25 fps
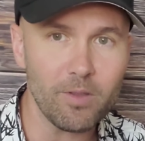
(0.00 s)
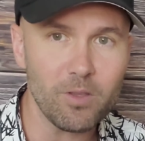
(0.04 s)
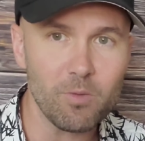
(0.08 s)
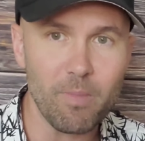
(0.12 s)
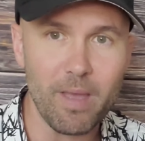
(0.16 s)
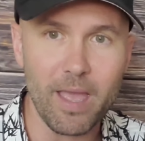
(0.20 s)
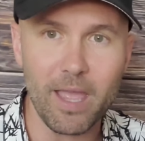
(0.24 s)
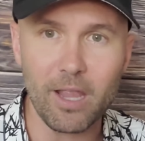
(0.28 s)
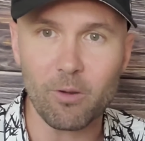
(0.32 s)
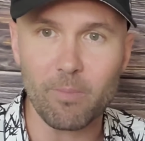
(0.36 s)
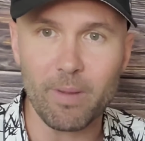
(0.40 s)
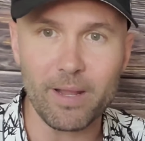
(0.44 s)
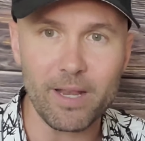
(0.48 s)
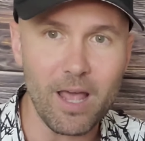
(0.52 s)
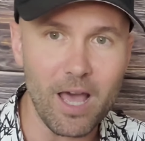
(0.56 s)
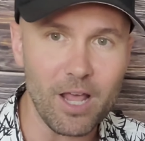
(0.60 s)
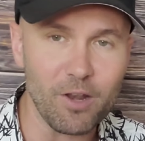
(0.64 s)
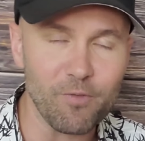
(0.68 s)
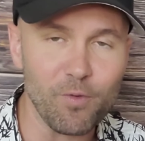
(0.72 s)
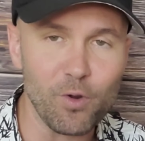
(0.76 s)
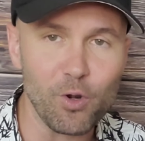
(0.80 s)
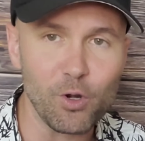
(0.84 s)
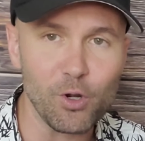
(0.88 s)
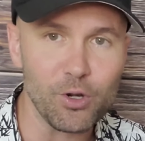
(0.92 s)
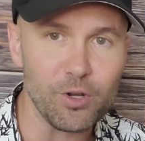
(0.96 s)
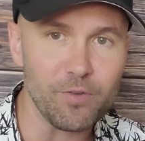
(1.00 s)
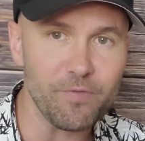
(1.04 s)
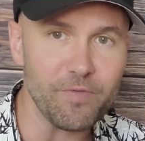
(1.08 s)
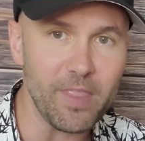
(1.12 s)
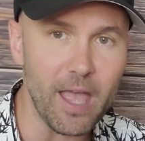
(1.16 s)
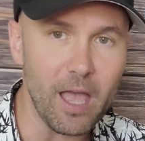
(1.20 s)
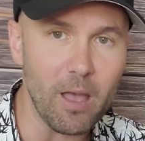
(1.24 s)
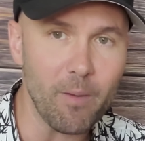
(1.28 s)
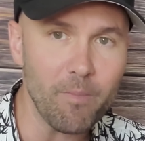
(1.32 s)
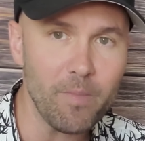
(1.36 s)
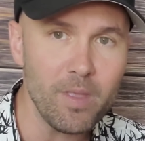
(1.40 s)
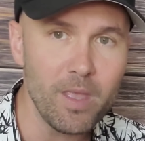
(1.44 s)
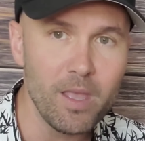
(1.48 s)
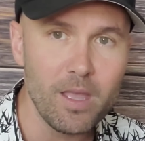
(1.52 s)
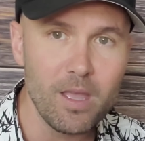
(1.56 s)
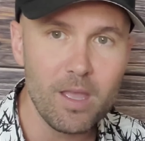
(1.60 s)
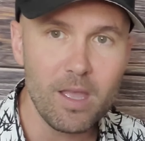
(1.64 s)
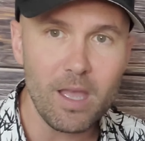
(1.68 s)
You may or may not have heard of them.